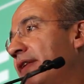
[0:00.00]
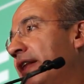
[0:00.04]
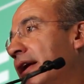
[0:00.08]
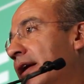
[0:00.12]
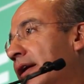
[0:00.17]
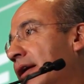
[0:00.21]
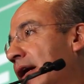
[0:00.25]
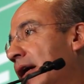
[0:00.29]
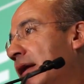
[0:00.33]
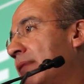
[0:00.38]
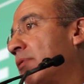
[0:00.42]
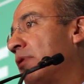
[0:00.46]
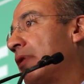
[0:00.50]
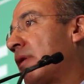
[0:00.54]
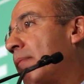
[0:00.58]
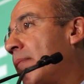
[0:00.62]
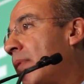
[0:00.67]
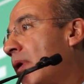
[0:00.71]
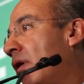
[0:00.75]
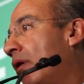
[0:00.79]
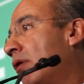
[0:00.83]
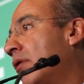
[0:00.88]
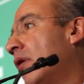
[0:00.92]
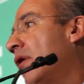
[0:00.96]
an incredible
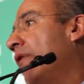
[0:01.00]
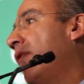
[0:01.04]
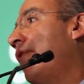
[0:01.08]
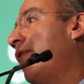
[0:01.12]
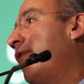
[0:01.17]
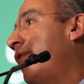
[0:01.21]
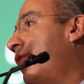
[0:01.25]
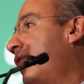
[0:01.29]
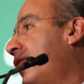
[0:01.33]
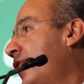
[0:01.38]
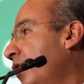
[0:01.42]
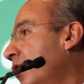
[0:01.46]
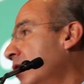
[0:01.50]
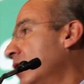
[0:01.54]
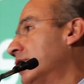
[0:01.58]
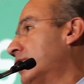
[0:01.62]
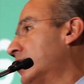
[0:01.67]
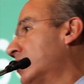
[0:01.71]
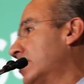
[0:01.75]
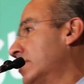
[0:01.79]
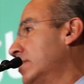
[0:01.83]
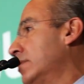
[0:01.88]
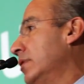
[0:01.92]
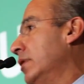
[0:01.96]
amount of fuels
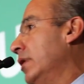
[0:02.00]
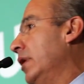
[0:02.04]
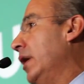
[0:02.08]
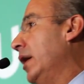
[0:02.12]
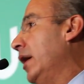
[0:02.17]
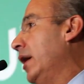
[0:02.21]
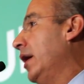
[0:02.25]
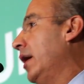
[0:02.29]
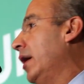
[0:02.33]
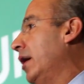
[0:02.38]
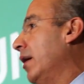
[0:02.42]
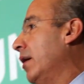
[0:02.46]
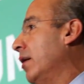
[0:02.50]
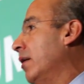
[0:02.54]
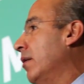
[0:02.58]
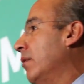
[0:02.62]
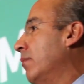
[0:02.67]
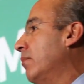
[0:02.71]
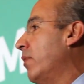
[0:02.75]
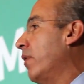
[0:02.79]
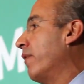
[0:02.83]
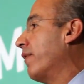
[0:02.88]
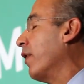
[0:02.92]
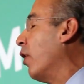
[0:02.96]

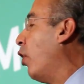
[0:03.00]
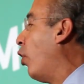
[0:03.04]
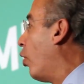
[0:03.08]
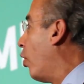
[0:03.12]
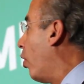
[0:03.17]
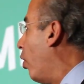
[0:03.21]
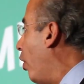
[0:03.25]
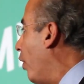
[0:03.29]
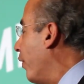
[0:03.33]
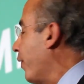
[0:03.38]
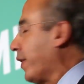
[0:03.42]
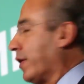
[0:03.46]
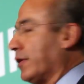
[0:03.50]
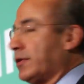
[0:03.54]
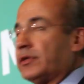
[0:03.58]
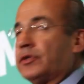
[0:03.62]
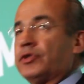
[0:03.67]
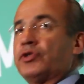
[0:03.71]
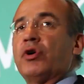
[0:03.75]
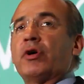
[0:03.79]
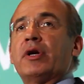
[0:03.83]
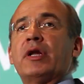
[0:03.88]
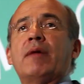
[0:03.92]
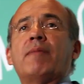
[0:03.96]
moving, or others,
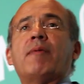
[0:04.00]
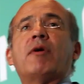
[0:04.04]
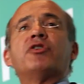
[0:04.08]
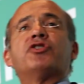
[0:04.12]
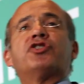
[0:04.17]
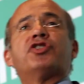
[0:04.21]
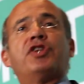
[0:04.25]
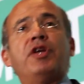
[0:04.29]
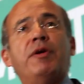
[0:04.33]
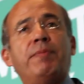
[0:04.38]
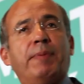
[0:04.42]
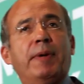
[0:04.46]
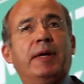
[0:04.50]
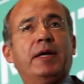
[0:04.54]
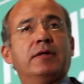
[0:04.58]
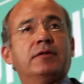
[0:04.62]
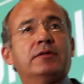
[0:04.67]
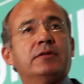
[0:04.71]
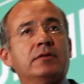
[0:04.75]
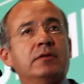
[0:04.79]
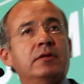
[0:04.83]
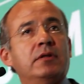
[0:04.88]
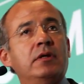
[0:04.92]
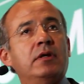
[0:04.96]
talking about
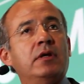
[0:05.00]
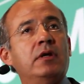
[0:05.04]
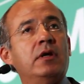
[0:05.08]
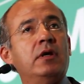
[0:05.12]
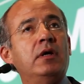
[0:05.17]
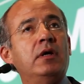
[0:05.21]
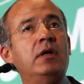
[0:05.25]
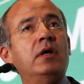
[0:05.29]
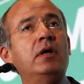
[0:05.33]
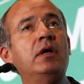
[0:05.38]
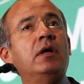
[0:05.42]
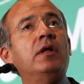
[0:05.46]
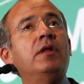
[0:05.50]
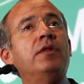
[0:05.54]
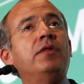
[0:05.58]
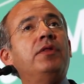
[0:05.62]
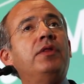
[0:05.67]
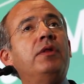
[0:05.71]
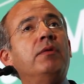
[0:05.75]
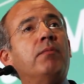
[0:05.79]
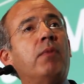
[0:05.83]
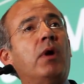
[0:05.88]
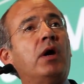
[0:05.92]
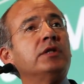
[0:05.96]
shippings.
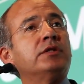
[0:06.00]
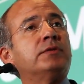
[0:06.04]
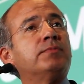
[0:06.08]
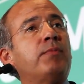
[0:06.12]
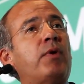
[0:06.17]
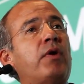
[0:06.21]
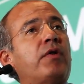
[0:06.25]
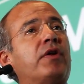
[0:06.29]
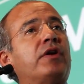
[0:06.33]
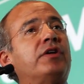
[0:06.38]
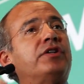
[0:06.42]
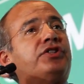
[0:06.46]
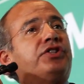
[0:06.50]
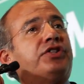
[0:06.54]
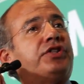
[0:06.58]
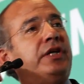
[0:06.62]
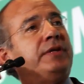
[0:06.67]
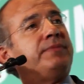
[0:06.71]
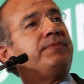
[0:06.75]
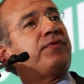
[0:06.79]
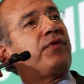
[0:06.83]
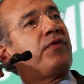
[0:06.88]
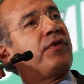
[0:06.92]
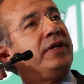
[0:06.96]
The most modern
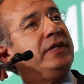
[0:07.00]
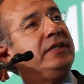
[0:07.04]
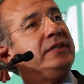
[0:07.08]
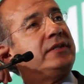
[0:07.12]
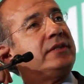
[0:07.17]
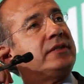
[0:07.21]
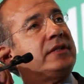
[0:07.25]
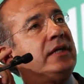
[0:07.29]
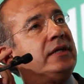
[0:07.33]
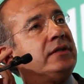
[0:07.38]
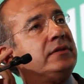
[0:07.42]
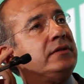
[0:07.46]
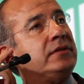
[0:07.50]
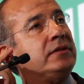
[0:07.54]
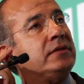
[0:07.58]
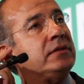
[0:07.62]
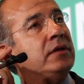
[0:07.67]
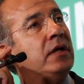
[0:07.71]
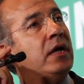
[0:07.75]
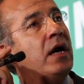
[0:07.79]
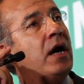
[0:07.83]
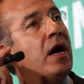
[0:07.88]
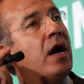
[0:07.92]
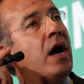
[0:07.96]
ships, for instance,
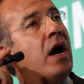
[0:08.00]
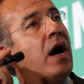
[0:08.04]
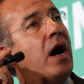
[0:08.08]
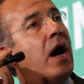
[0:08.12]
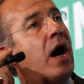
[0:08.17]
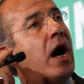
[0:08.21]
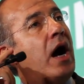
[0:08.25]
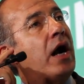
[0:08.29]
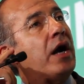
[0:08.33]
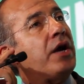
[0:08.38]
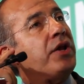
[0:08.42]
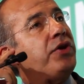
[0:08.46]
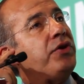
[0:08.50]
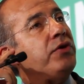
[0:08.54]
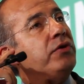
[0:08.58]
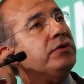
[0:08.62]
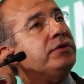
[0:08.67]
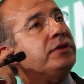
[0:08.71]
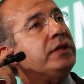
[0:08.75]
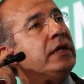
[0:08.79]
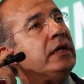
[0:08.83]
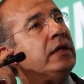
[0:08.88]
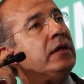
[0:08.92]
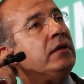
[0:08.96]
are
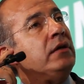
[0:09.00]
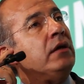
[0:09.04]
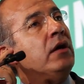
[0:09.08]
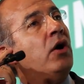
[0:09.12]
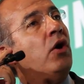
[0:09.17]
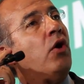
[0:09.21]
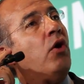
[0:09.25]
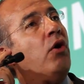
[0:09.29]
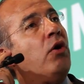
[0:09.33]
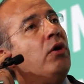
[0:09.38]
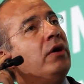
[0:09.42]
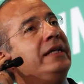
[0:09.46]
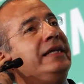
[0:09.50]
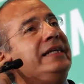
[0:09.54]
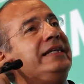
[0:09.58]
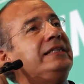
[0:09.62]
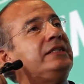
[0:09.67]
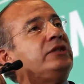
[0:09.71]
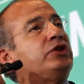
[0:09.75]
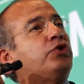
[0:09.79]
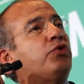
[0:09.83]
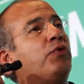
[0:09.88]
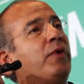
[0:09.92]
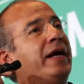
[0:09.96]
using only
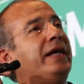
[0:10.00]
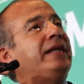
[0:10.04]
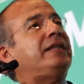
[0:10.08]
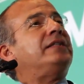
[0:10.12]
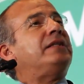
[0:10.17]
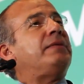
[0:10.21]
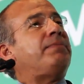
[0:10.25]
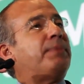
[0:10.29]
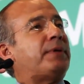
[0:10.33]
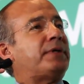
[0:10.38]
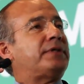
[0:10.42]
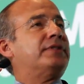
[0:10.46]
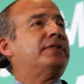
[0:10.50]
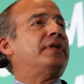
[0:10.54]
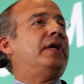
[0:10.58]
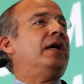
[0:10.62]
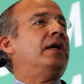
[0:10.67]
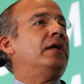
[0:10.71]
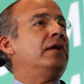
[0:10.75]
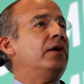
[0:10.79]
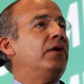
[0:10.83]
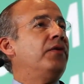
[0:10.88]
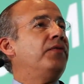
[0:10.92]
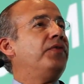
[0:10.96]

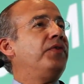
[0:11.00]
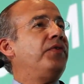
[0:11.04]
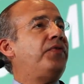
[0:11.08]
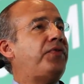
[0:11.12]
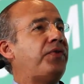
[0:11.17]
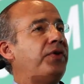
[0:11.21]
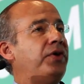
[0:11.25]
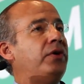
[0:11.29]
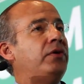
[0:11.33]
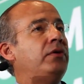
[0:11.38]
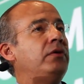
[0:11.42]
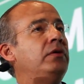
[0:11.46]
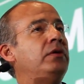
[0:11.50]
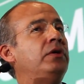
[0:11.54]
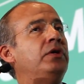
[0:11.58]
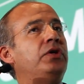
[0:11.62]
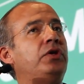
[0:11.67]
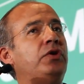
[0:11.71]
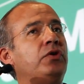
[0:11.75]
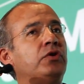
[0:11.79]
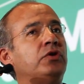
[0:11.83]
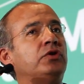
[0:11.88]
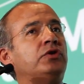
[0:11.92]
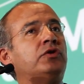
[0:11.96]
20% of the fuel
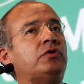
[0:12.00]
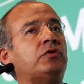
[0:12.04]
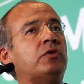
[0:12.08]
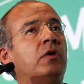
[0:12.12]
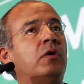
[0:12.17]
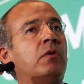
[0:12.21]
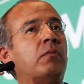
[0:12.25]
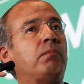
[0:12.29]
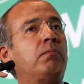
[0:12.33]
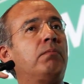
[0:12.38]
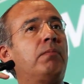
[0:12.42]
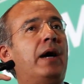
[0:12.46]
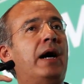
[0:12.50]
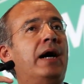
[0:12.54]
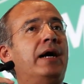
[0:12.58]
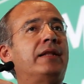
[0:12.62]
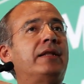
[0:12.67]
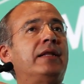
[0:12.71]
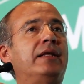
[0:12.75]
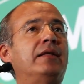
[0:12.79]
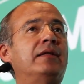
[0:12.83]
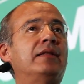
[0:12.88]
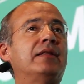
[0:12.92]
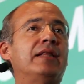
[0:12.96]
used by
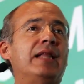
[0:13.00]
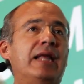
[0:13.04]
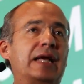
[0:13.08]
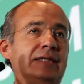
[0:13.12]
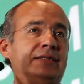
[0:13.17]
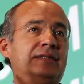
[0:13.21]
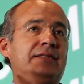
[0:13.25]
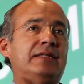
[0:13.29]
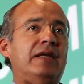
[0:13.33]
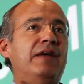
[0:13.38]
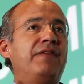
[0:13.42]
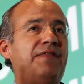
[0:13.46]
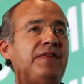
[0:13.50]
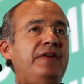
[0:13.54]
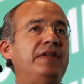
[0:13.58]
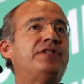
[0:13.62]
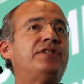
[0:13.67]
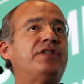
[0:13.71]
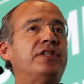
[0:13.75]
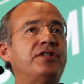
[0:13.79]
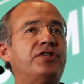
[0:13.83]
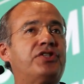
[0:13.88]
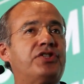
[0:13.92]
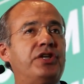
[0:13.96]
the less
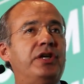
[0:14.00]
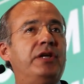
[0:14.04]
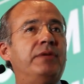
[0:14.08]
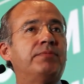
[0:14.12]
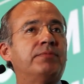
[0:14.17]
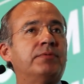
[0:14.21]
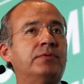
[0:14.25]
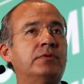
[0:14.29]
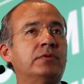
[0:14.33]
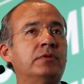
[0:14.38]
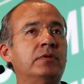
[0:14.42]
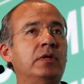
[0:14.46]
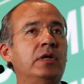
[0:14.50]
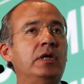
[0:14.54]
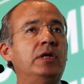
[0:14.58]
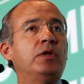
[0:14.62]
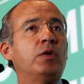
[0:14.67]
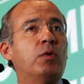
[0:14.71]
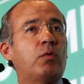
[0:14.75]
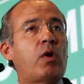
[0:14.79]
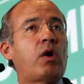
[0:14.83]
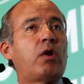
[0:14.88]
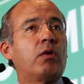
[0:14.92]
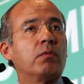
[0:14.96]
efficient ships in
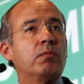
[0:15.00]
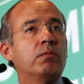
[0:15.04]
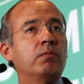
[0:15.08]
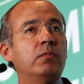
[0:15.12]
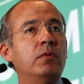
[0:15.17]
the world.